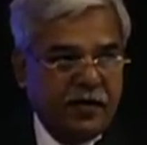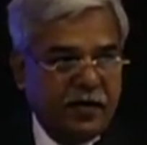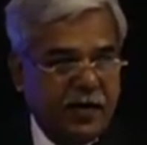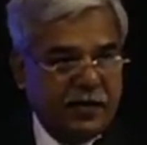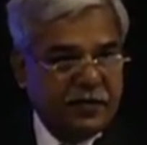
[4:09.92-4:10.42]

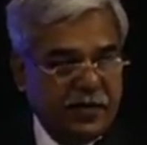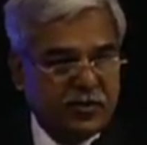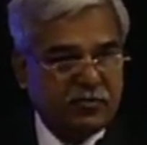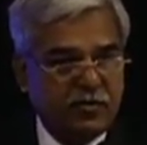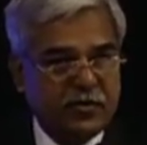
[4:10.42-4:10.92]
And
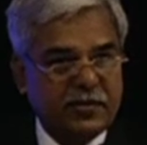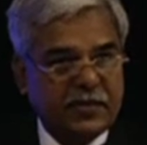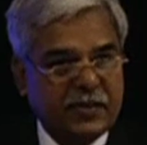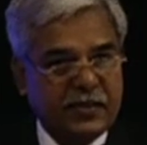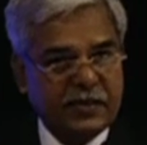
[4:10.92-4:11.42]
this was
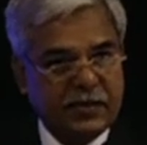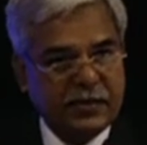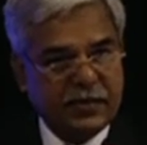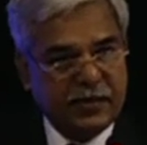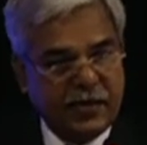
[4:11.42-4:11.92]

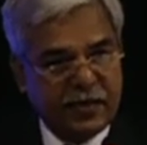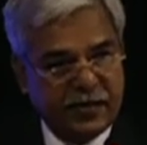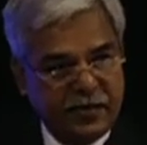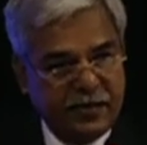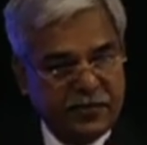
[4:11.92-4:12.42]

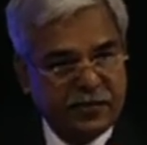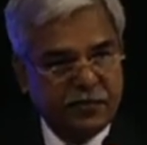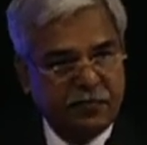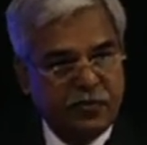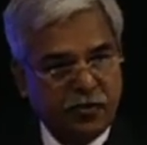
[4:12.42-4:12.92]
agreed
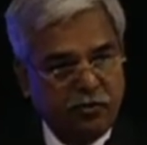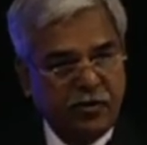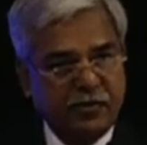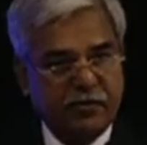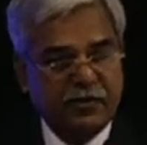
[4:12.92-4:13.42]

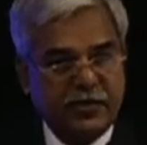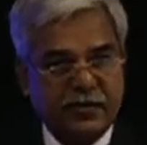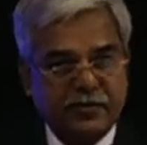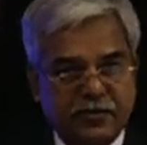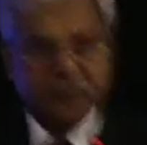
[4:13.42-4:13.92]
purely on the
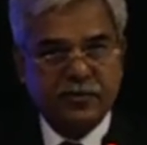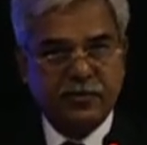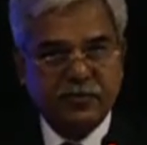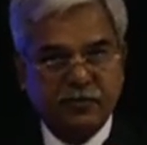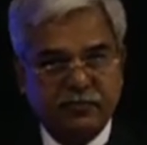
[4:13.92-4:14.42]

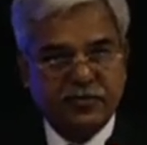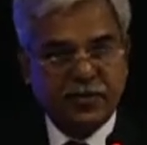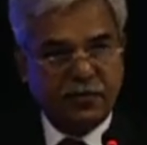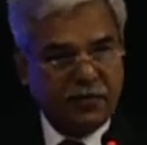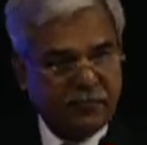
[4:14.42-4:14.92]
insistence of
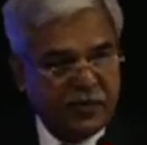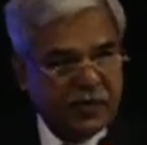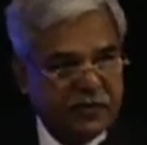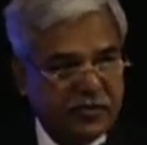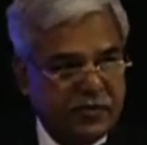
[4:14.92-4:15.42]
some of the
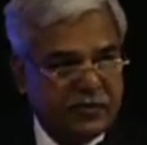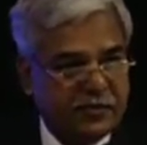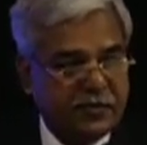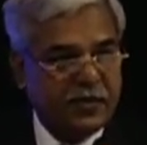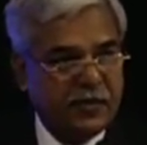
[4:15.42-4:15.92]
countries
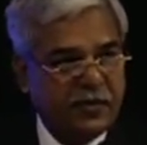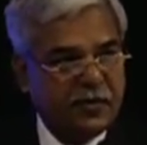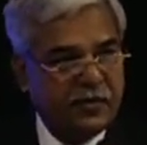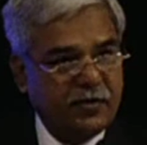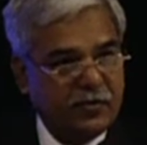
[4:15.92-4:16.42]

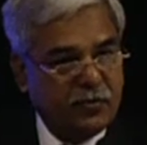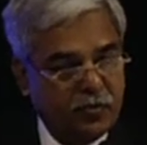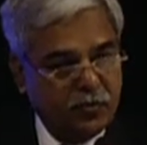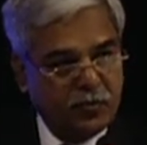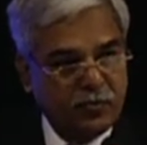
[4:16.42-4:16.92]

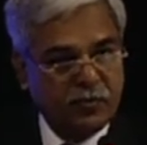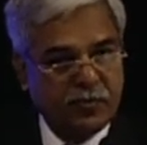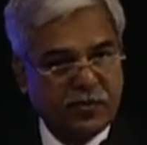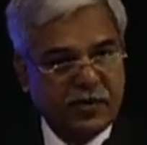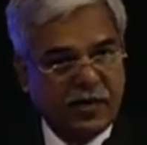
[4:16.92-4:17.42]
who
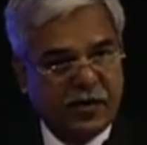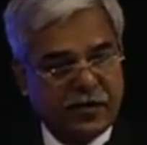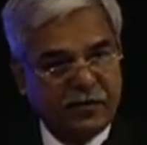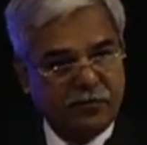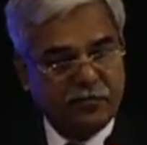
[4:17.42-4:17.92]

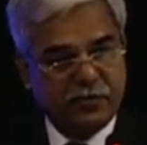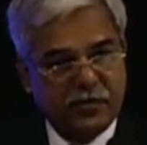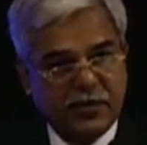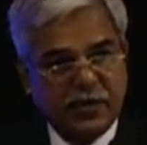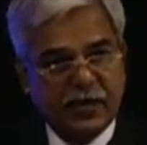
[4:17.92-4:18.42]
argued
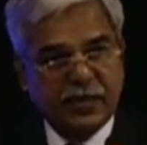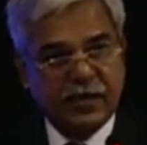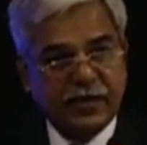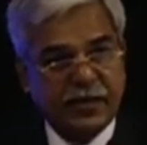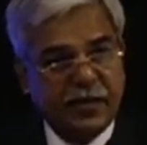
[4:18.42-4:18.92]

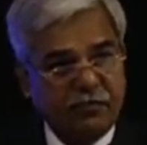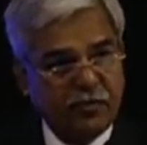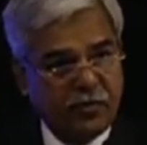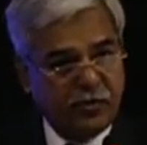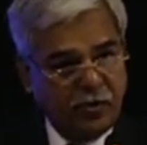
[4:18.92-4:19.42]
that they
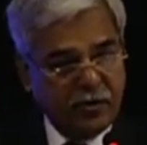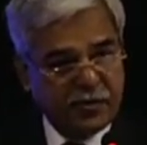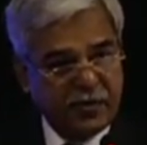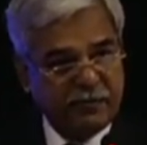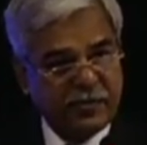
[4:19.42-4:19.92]
would
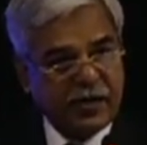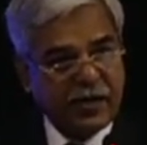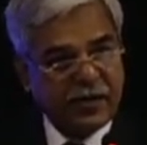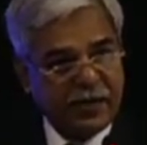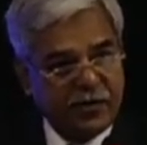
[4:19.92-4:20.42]
not even
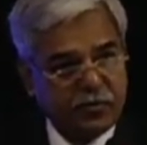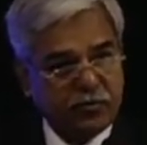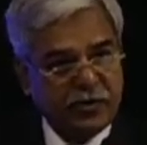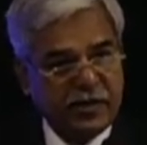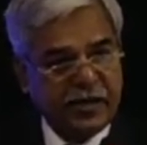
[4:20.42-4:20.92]
agree
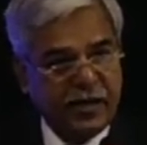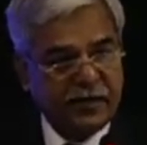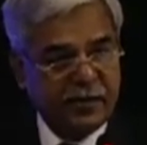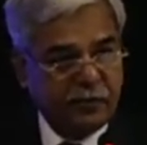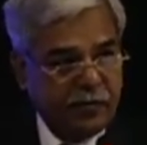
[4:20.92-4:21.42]
to indicate
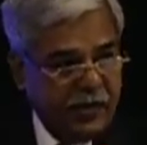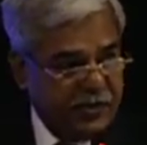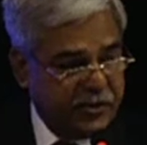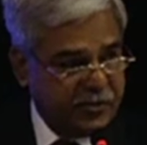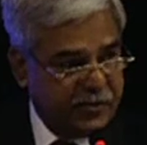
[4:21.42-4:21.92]
their
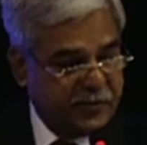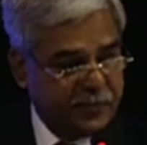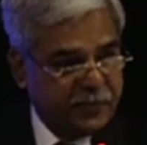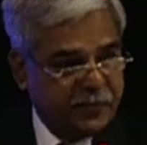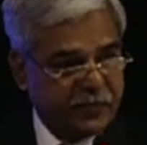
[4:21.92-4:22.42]
pledges
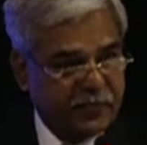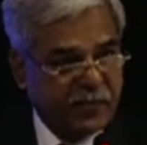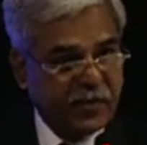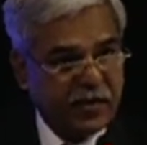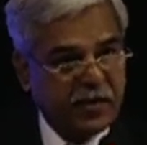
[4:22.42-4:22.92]

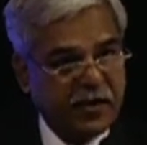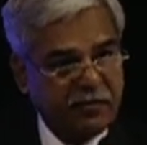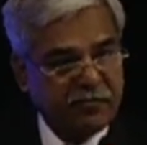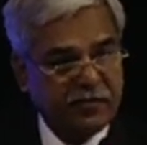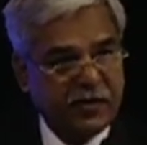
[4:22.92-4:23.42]
if